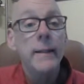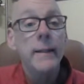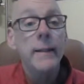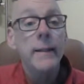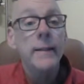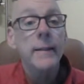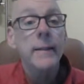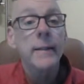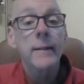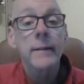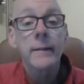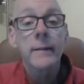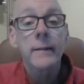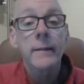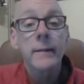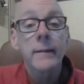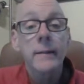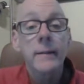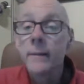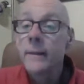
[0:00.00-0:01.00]

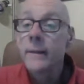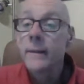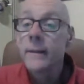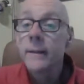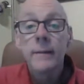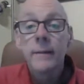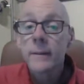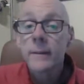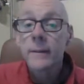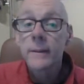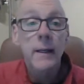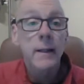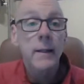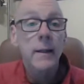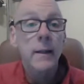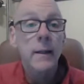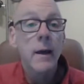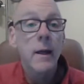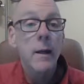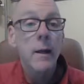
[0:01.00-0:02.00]

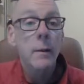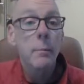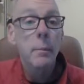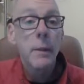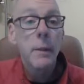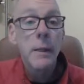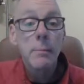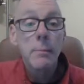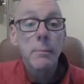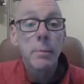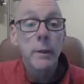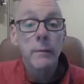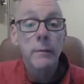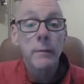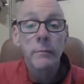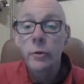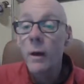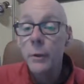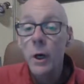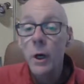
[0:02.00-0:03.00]
It's like a lot of
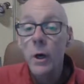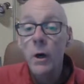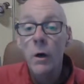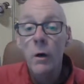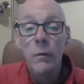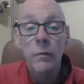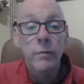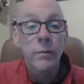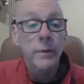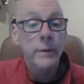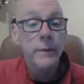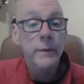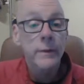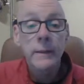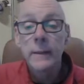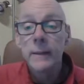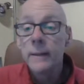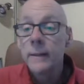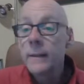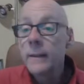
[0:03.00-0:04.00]
people have dropped
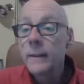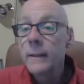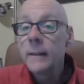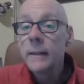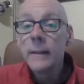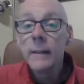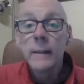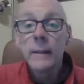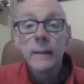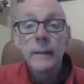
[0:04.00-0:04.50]
off.